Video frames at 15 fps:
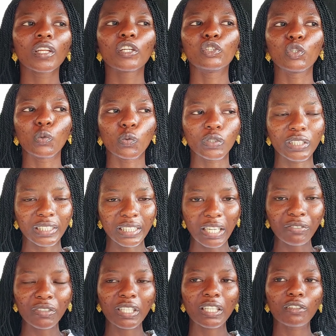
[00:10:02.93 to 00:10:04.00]
you will
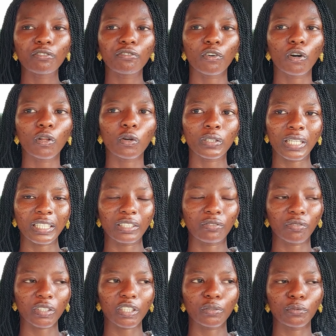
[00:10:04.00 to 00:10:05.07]
definitely fall under the
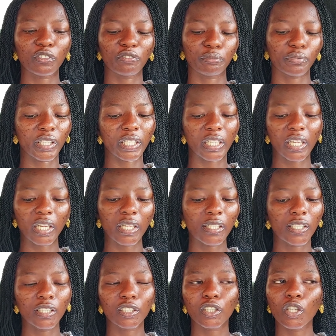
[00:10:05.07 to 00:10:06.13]
victim of
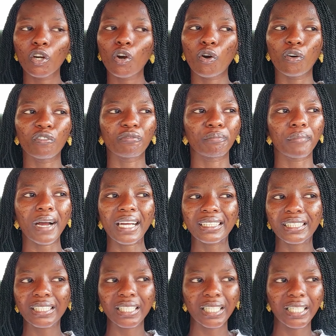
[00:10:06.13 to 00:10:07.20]
breakage, of
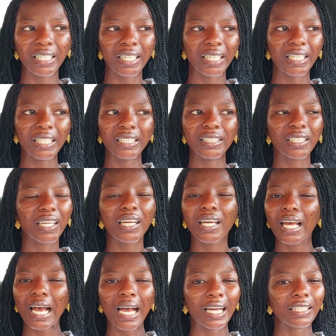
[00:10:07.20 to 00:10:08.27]
matting,
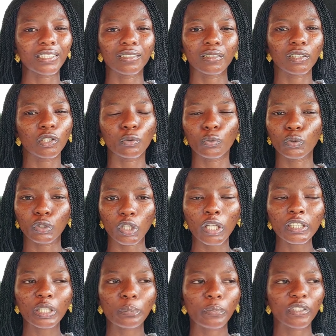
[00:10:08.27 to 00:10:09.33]
and you
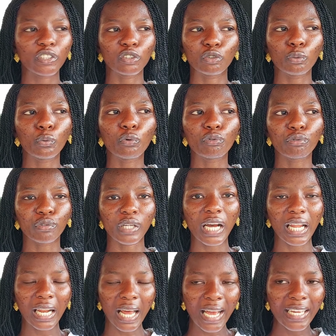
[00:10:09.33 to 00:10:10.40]
will
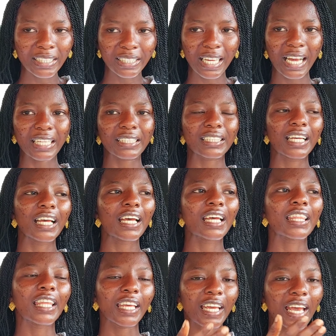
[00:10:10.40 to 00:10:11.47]
realize that
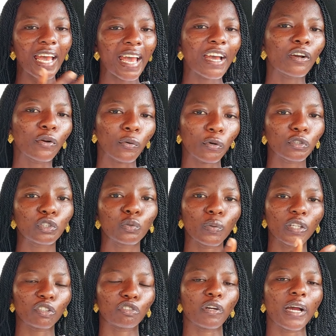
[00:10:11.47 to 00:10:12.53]
the hair growth you
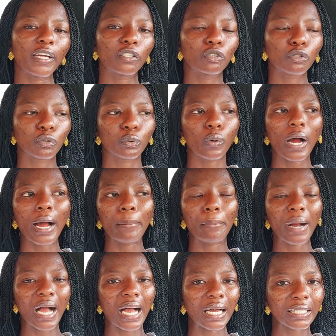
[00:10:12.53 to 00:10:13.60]
were trying to
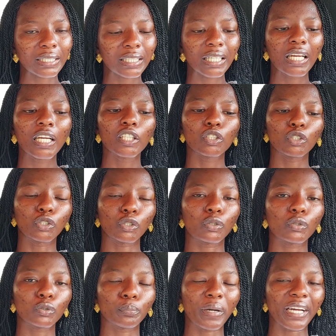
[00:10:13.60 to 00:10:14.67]
amass
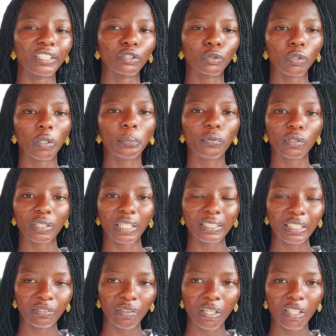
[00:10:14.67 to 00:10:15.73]
by doing
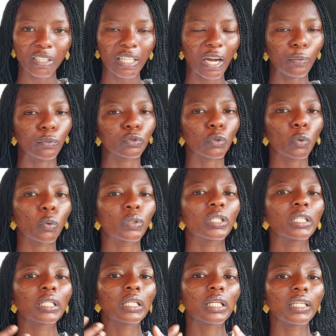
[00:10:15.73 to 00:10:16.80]
protective hairstyle would
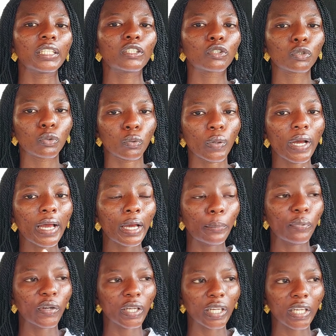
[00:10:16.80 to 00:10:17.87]
only lead to hair
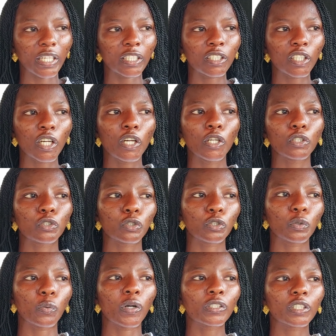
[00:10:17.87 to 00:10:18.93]
breakage. So
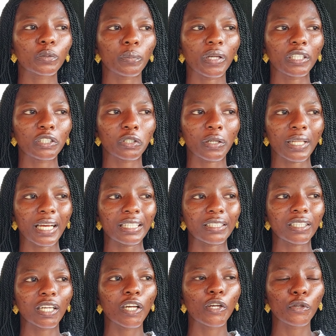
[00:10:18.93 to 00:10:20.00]
you want to make sure that
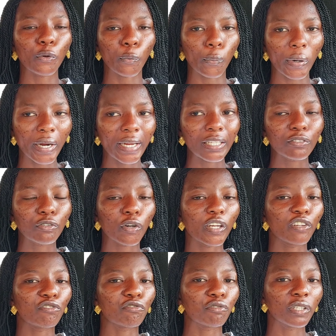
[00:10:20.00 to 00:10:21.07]
you wear it for
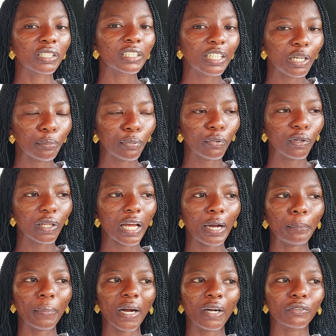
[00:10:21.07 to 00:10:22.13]
a reasonable
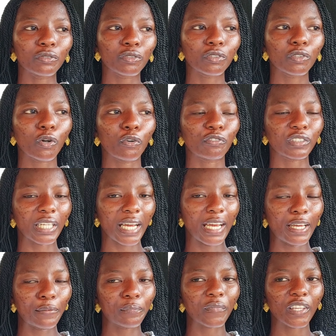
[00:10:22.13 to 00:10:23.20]
amount of
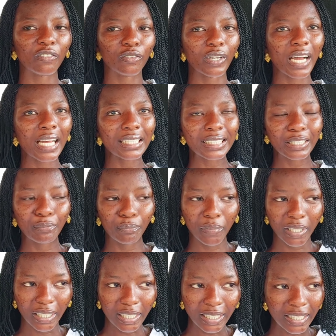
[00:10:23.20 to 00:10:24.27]
time. If you ask
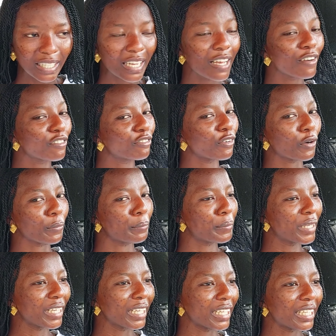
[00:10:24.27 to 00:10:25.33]
me, for
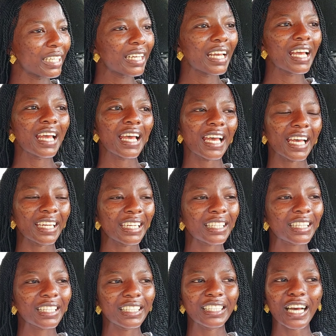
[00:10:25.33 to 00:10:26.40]
me,
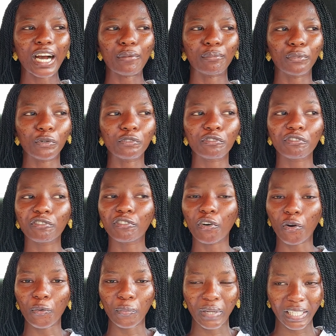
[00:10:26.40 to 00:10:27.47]
anything above
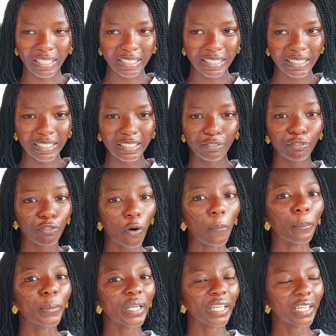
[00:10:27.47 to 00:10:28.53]
4 weeks, for
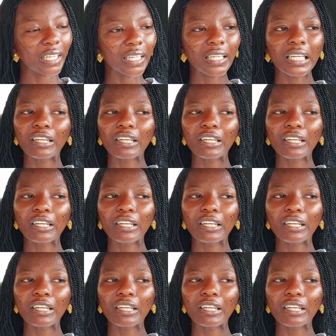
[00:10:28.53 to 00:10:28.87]
me,